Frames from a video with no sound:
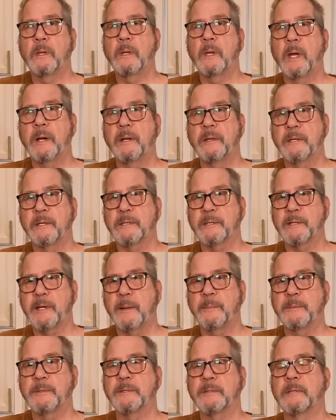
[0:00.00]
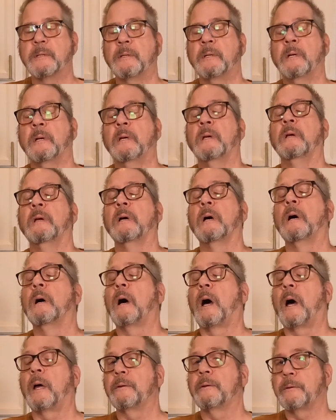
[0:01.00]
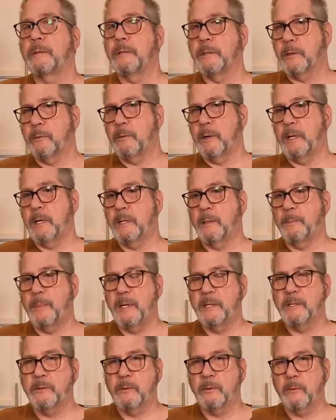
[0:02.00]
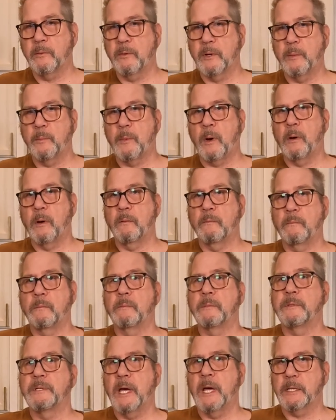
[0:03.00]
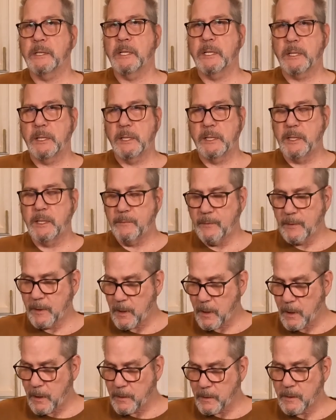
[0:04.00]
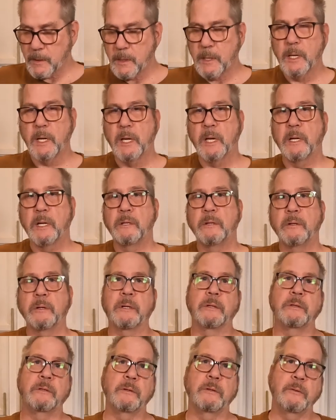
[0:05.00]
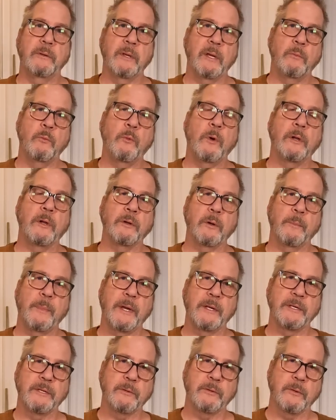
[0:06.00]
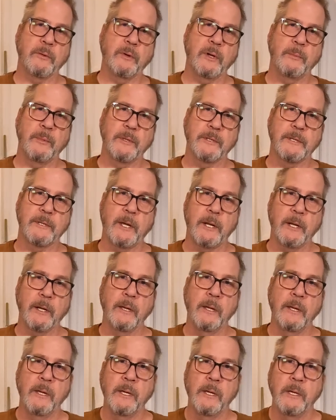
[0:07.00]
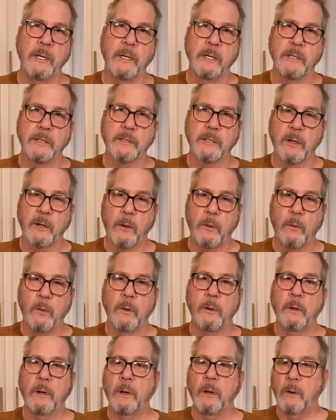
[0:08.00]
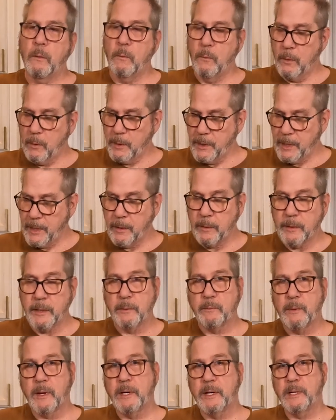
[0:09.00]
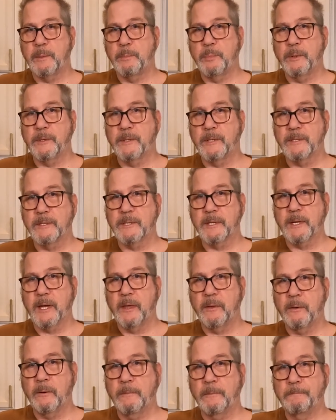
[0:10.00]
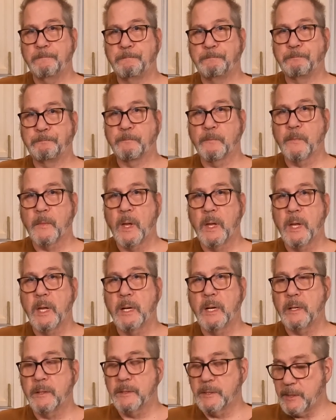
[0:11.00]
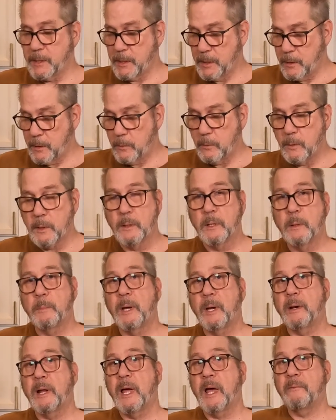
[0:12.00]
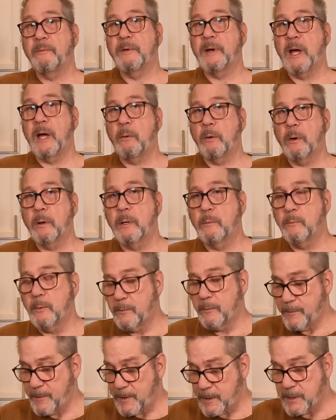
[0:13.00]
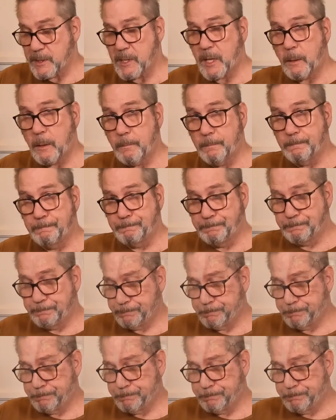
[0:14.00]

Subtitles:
None of the steps other than creating the pastry cream are technically difficult, and you can do them while your pastry cream is setting. So we're nearly ready to put this together, and I'll see you in about half an hour and we'll finish up.